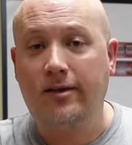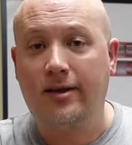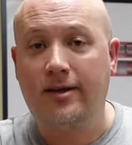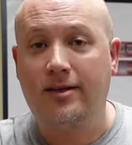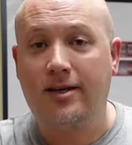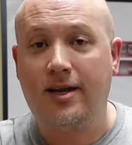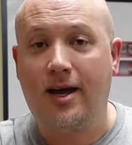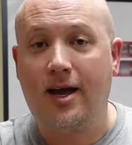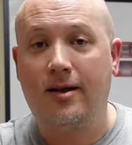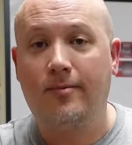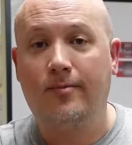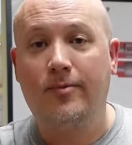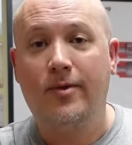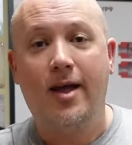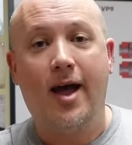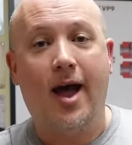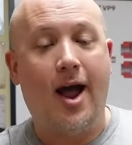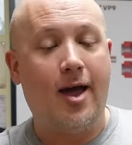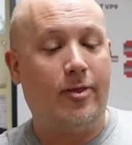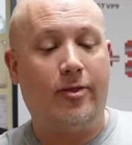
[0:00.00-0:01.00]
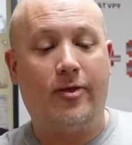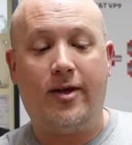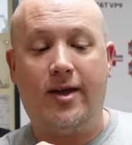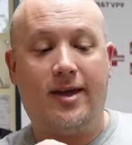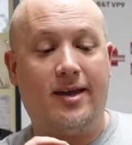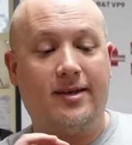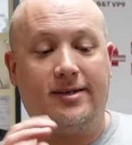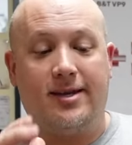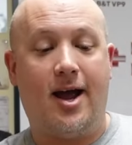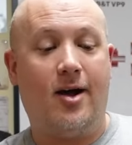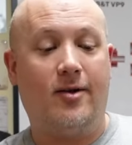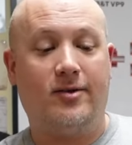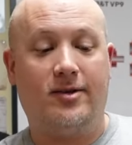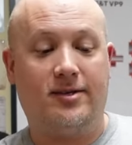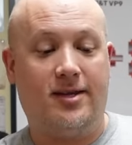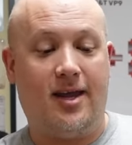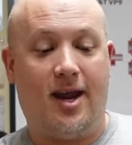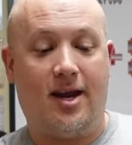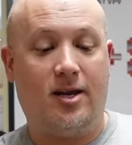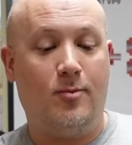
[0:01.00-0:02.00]
of this gun, I think, is
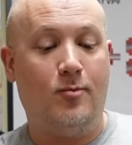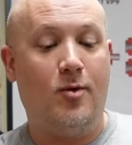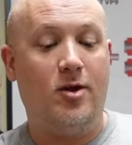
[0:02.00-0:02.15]
outstanding.